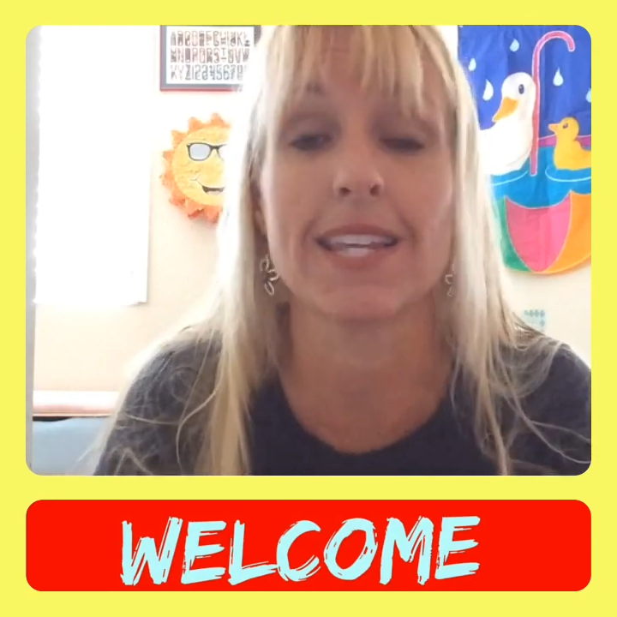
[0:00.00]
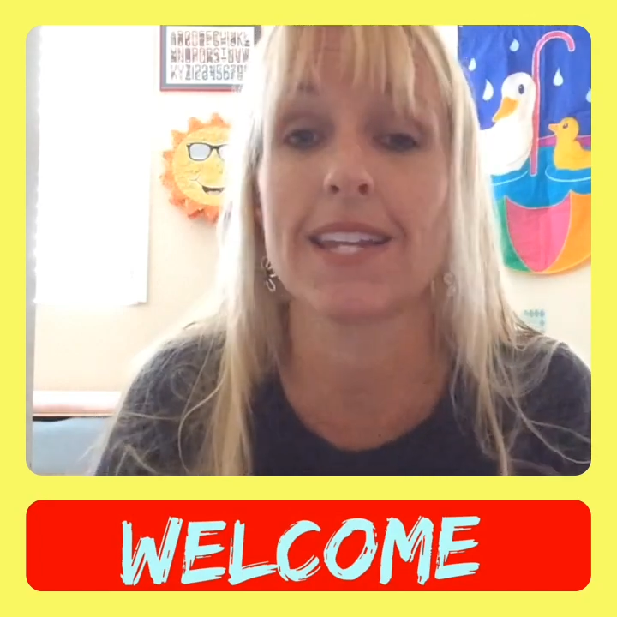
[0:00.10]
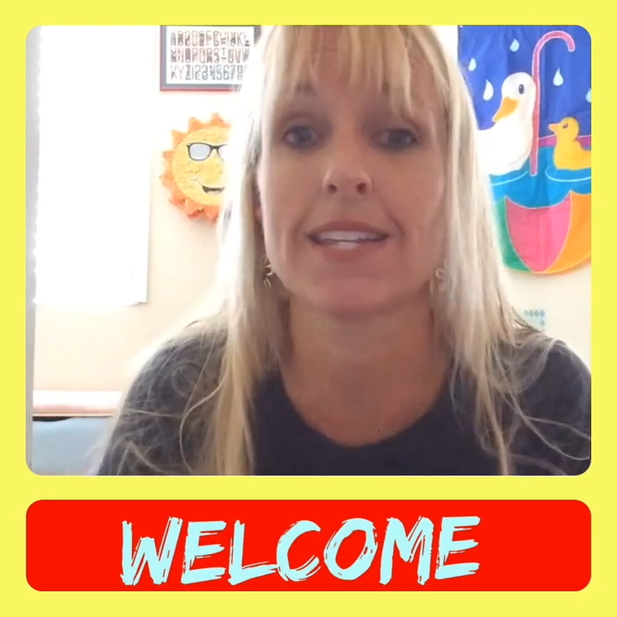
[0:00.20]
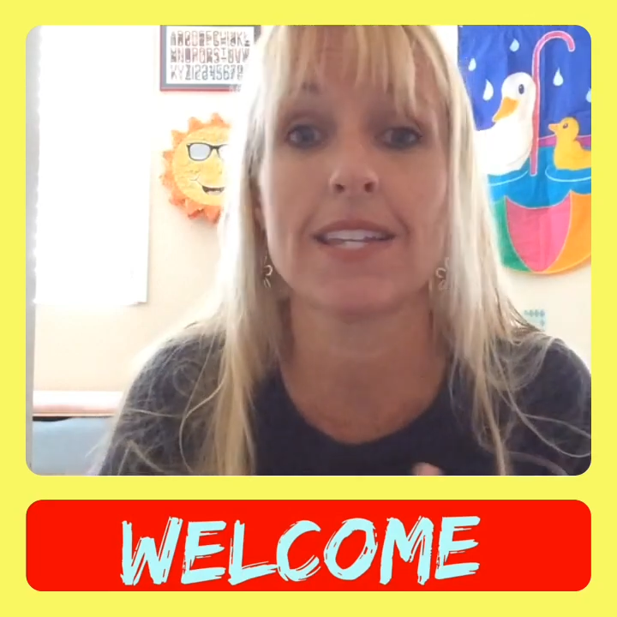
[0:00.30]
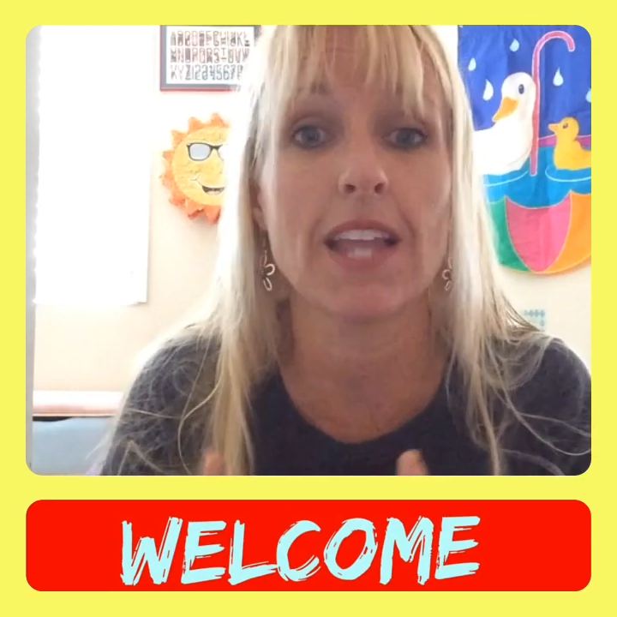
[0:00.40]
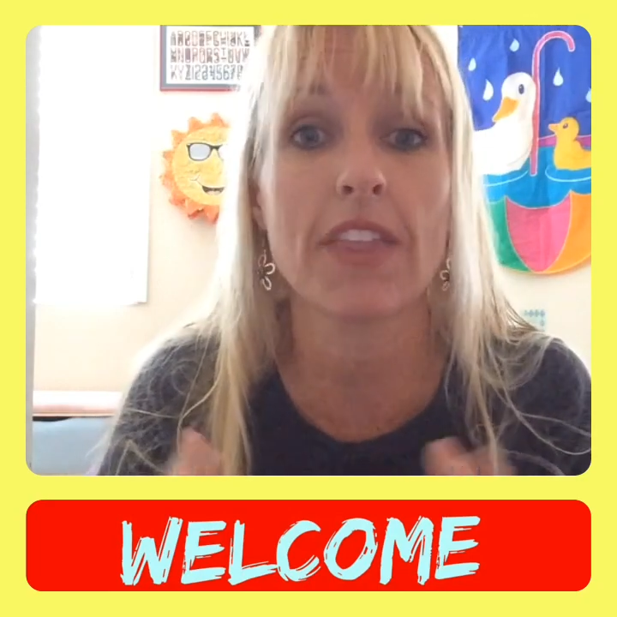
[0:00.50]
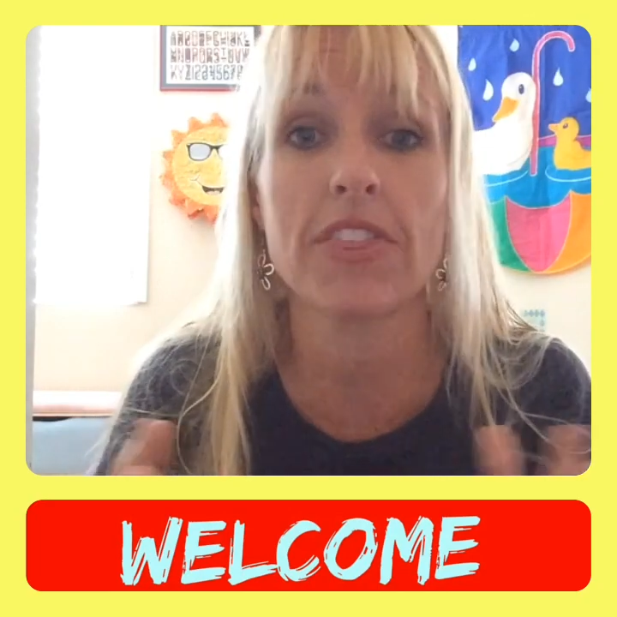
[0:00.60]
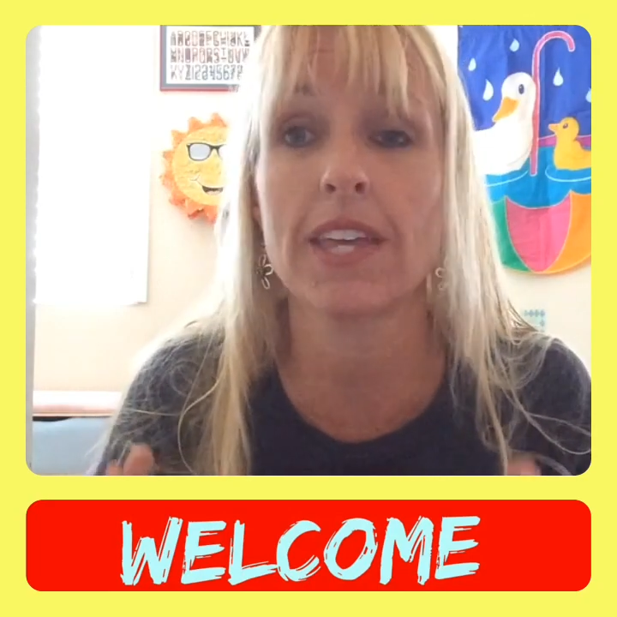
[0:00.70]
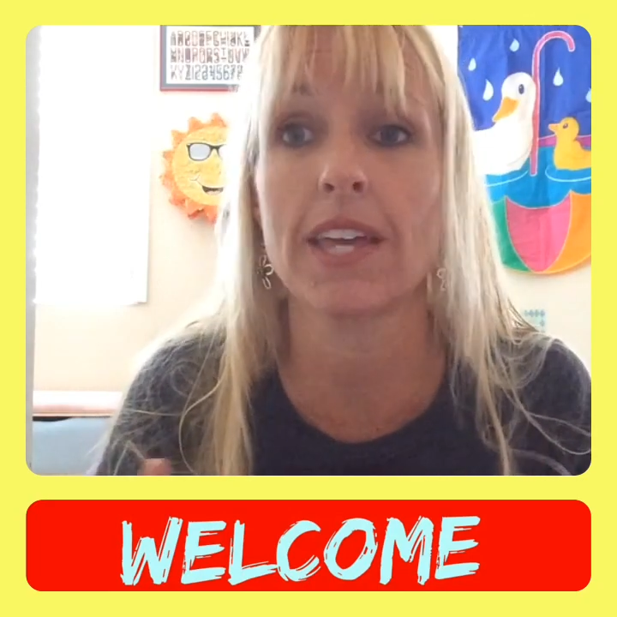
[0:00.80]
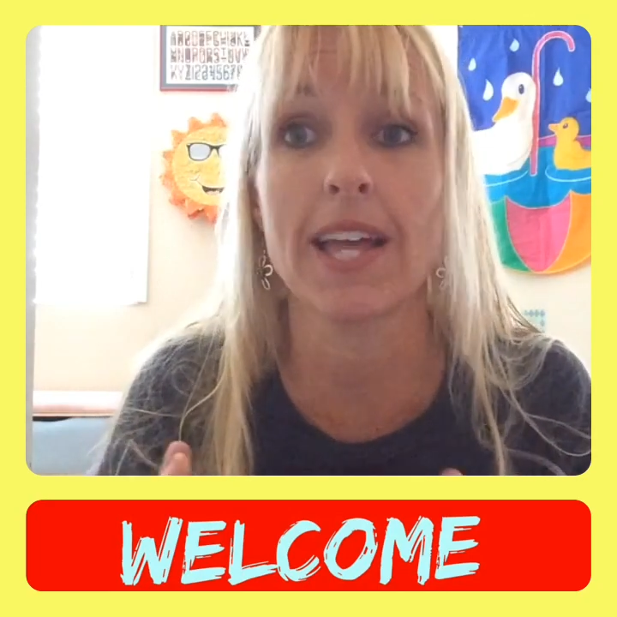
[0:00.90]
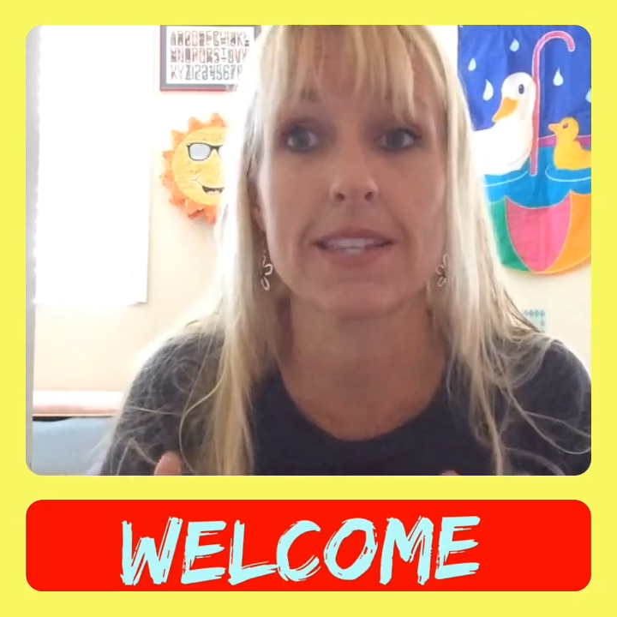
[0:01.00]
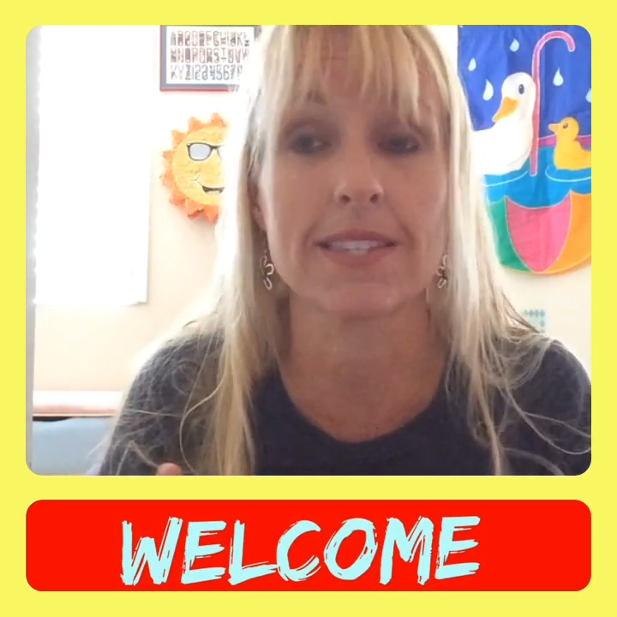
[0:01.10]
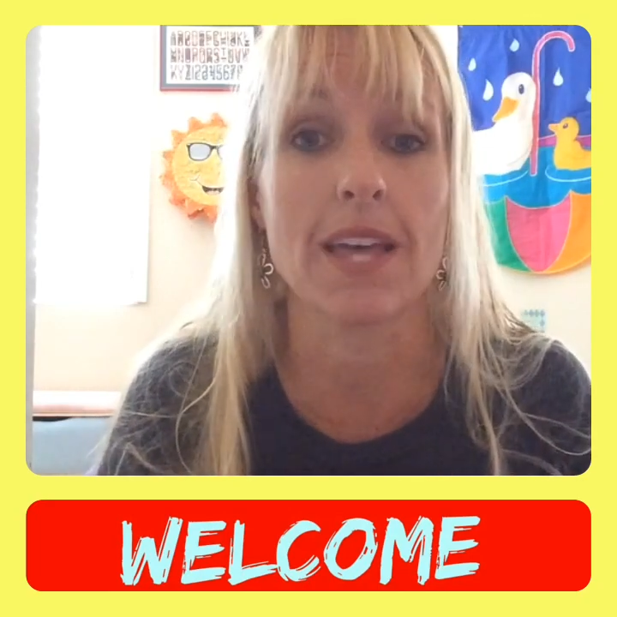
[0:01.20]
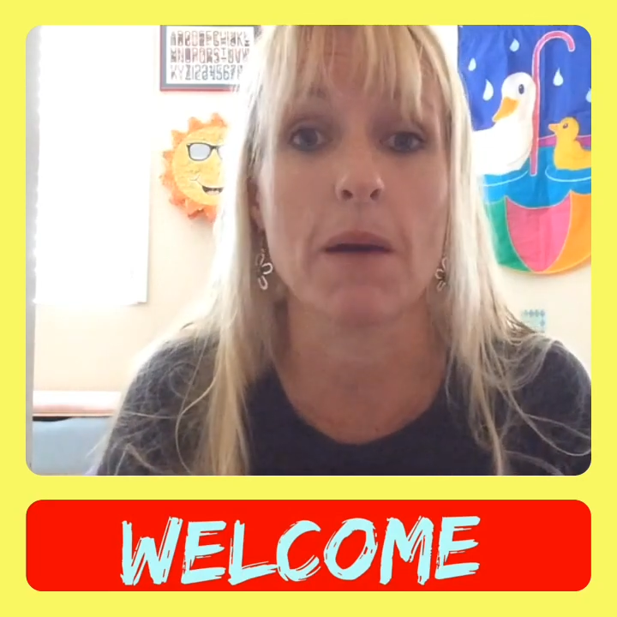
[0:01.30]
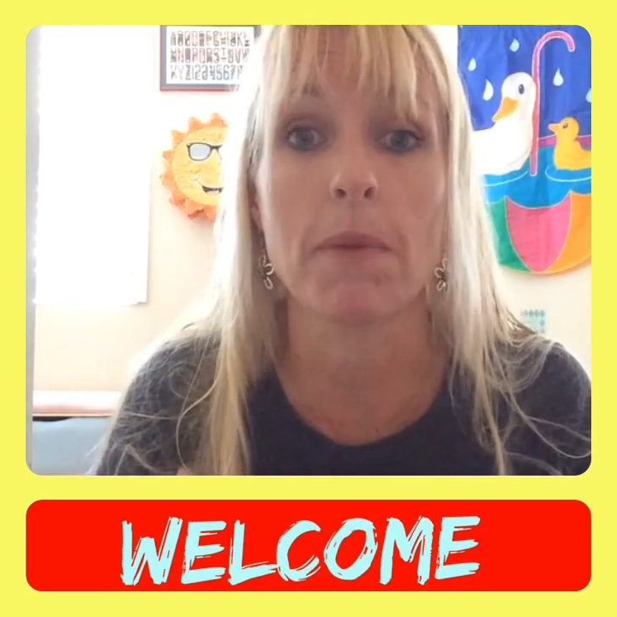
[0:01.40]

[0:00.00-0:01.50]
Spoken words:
and it's nothing against them,